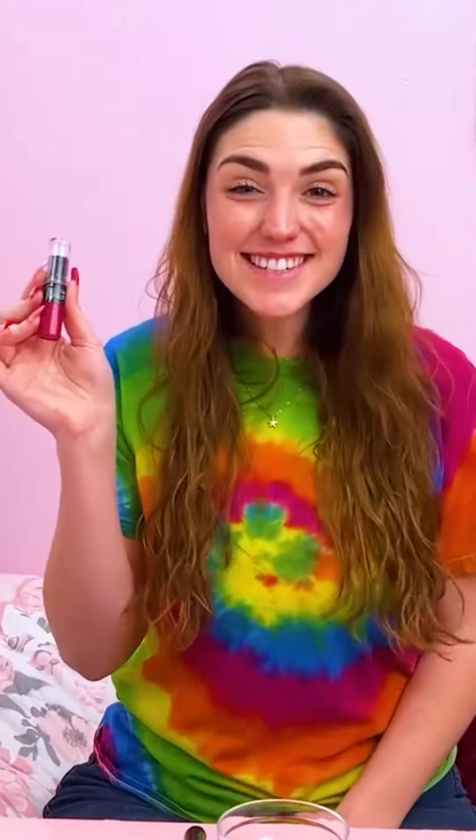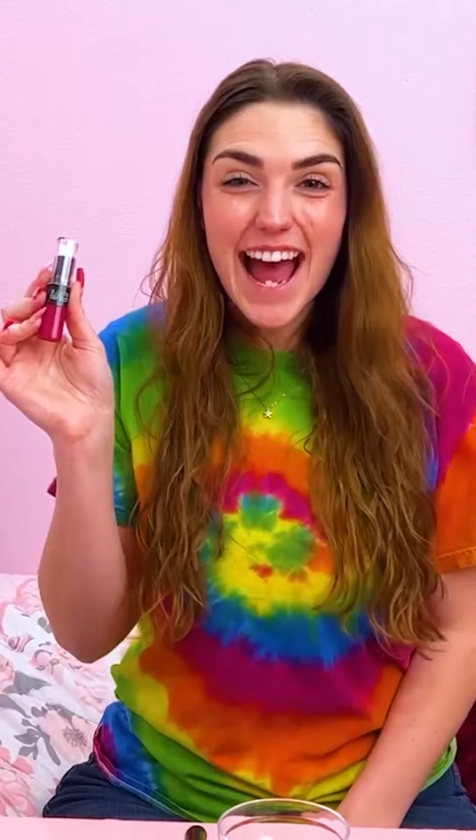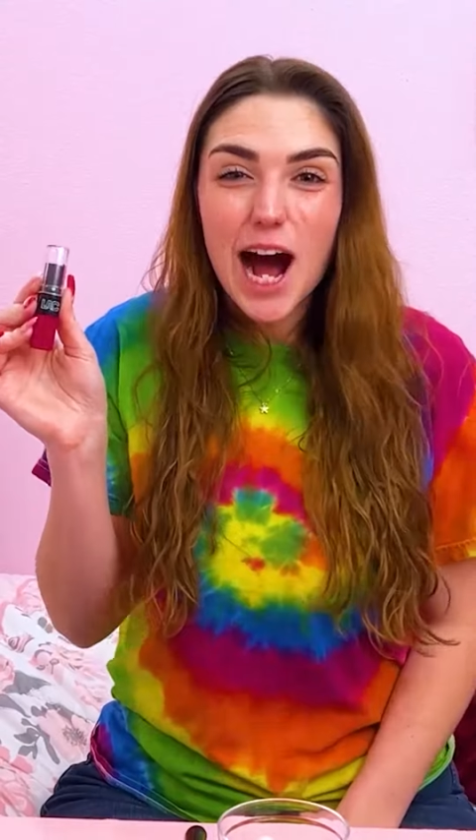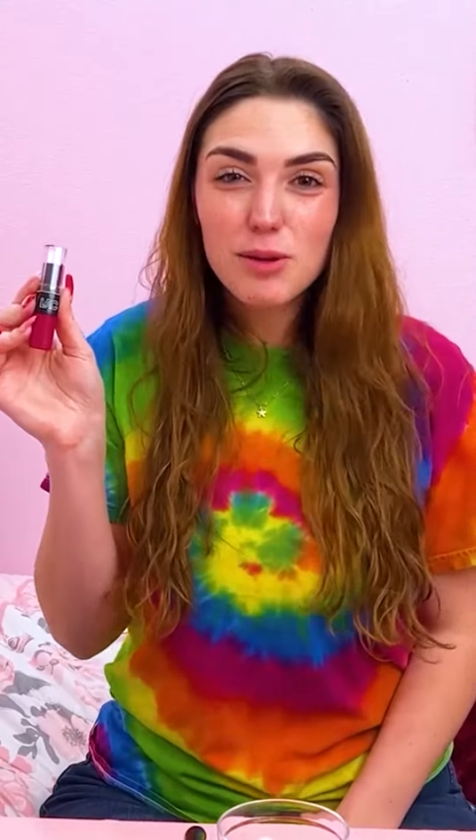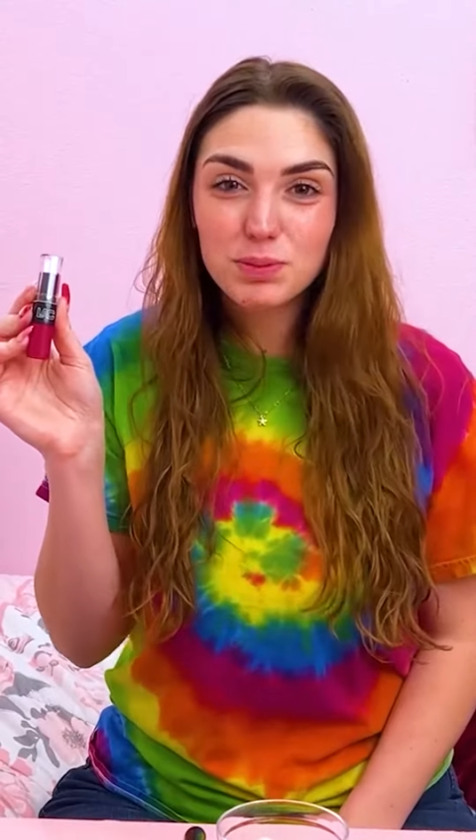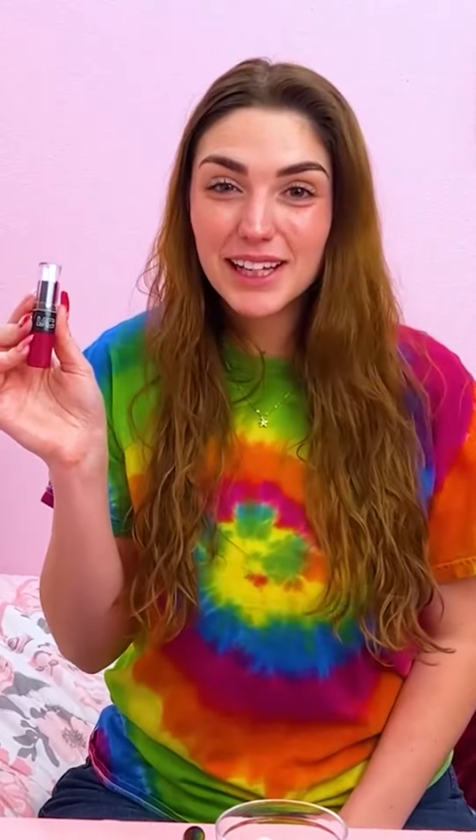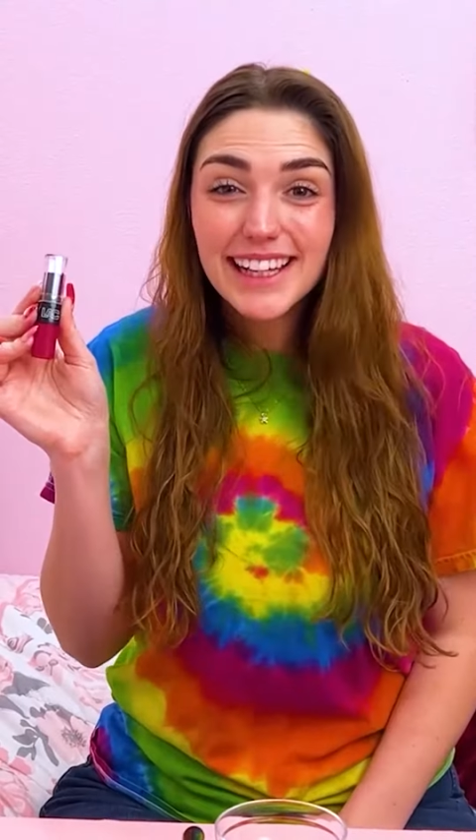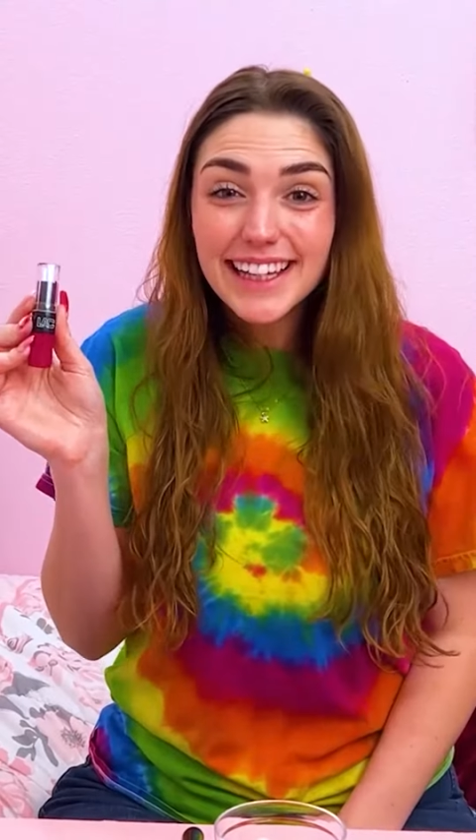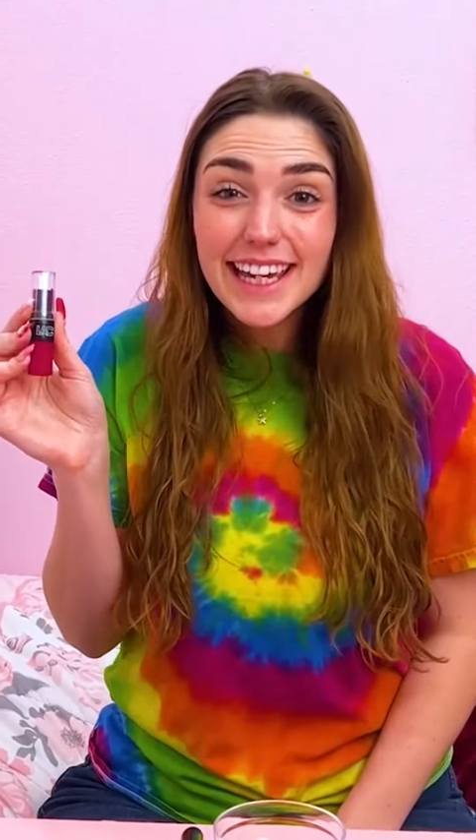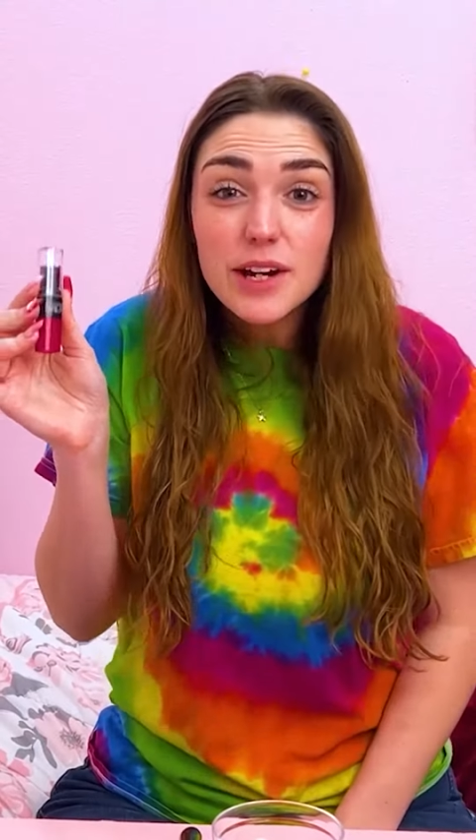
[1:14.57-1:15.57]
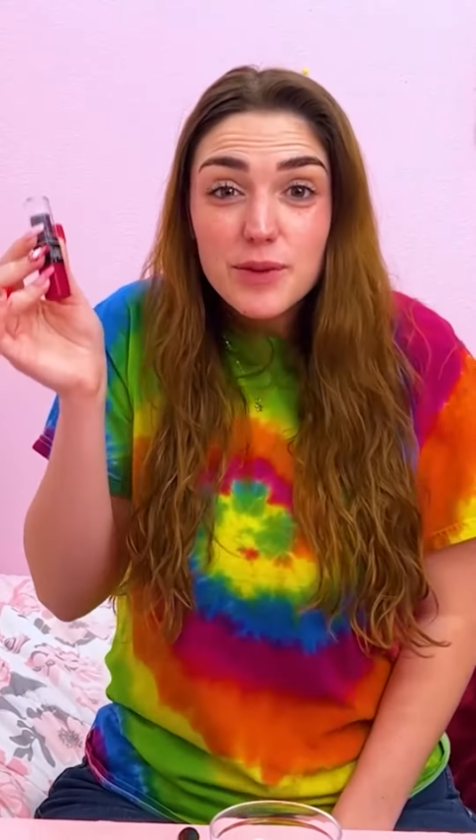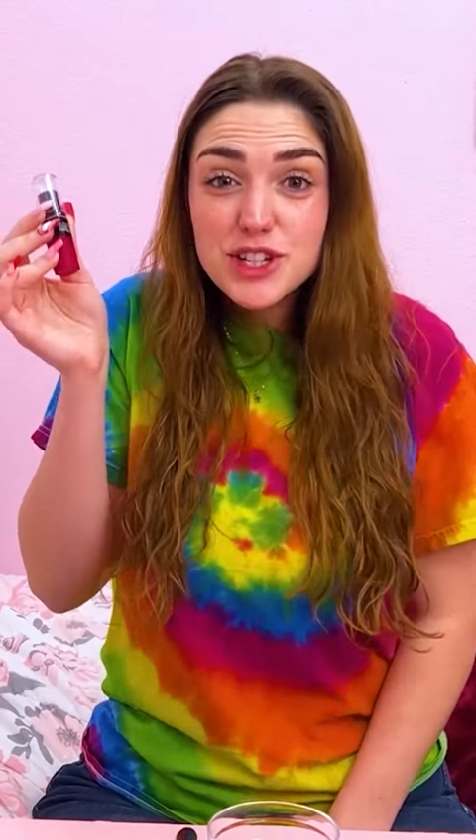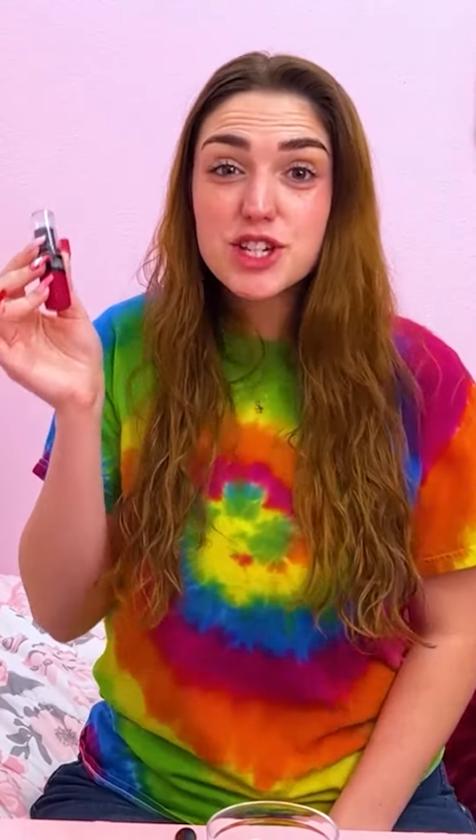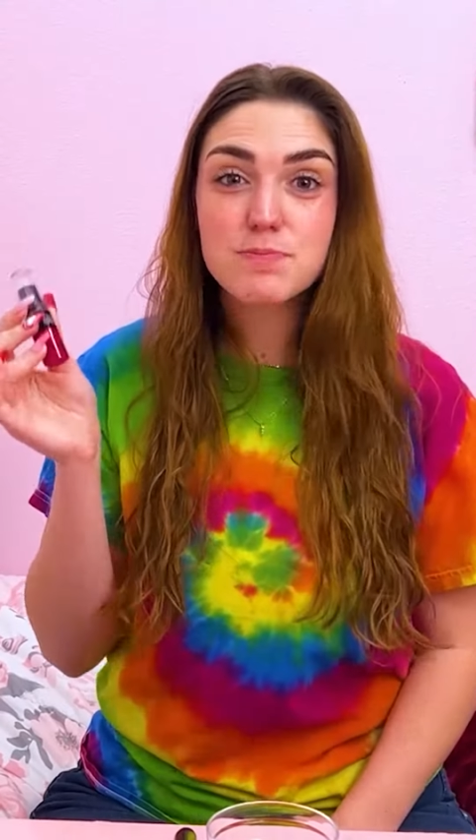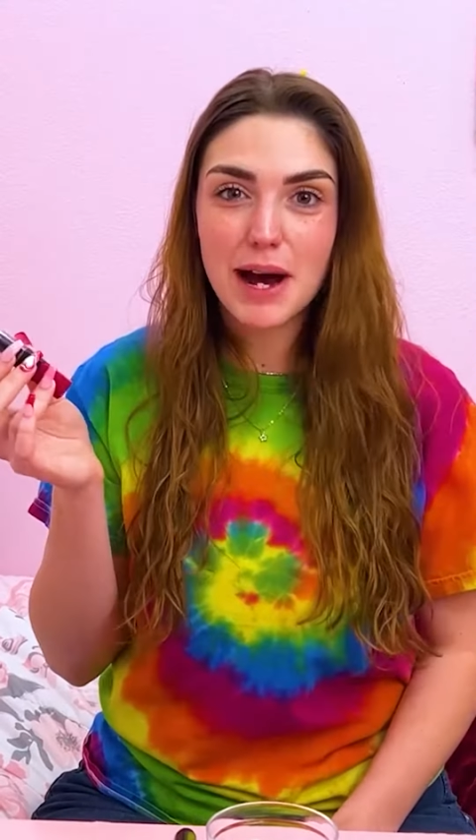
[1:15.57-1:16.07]
to help Lily, we
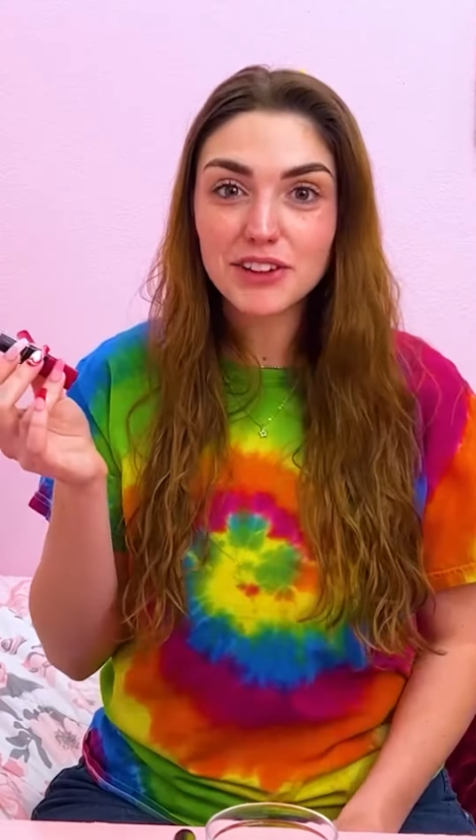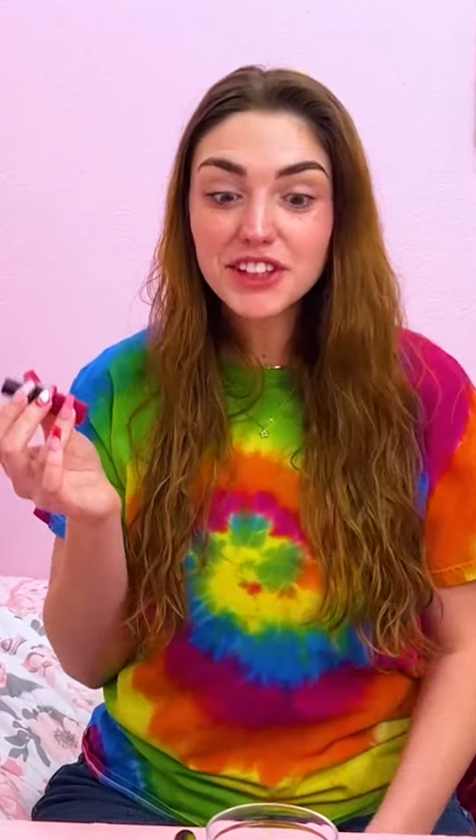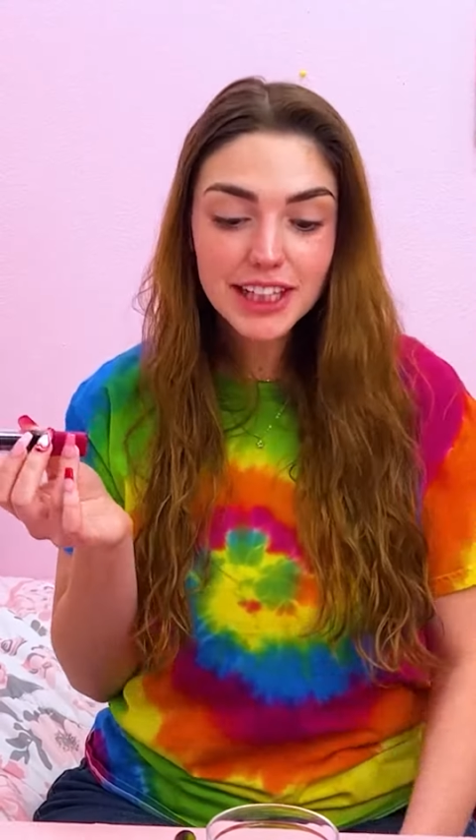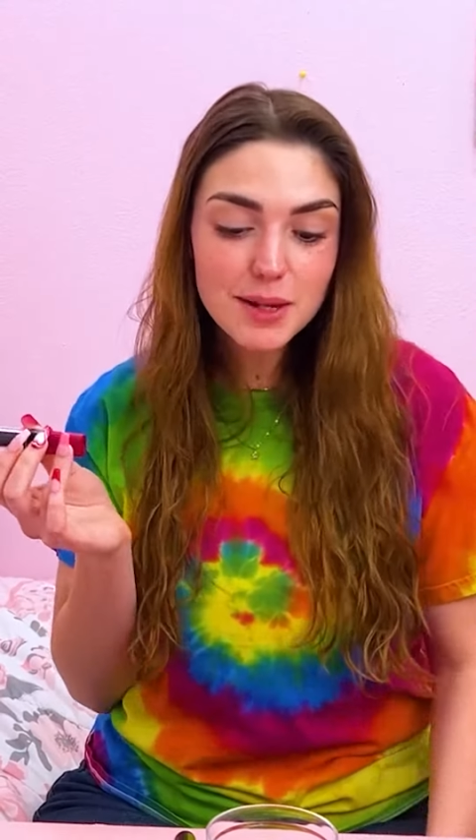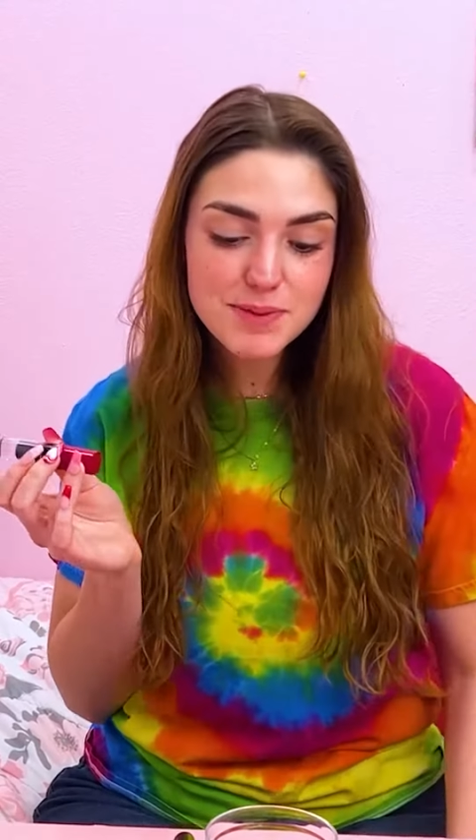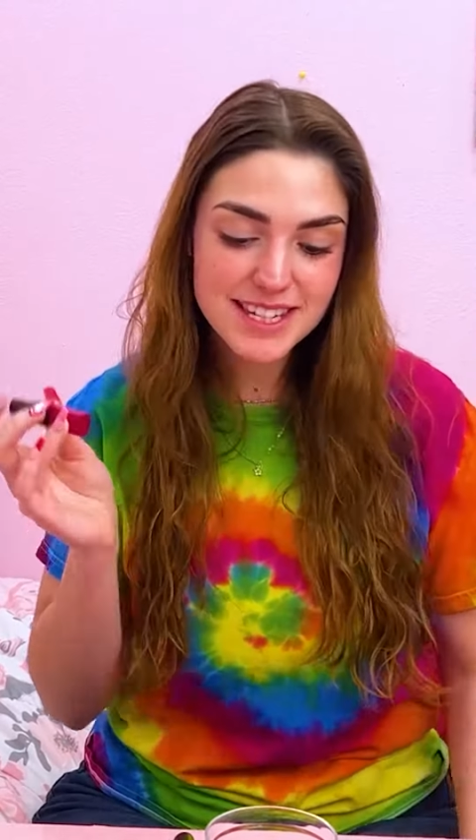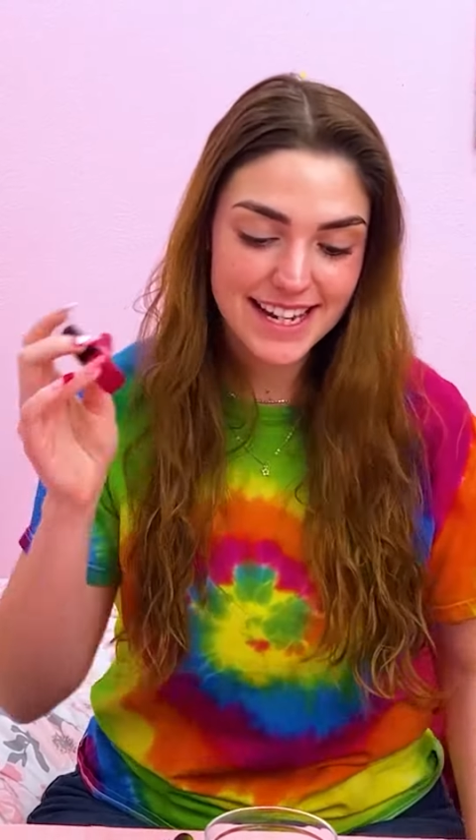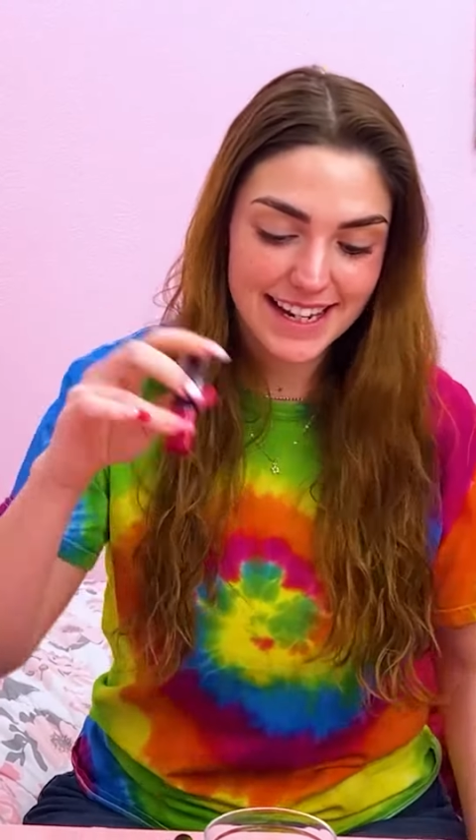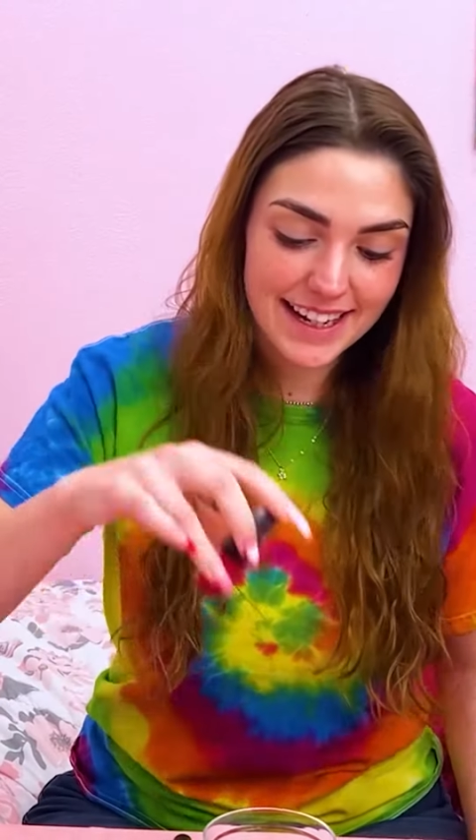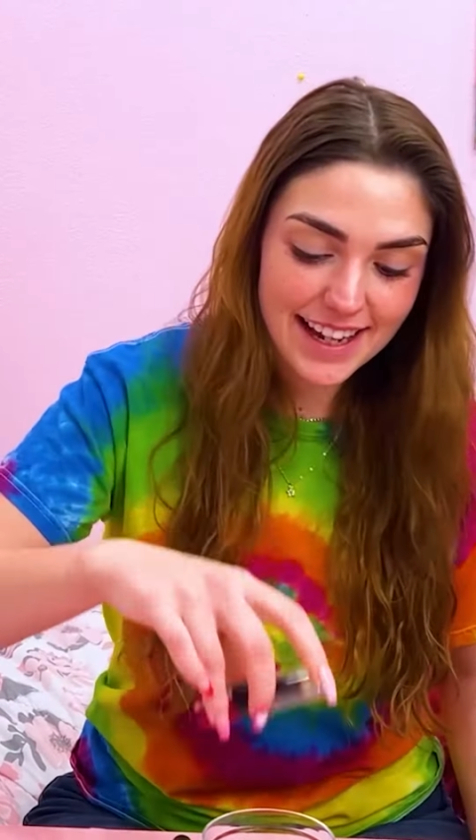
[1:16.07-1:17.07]
just melt the lipstick.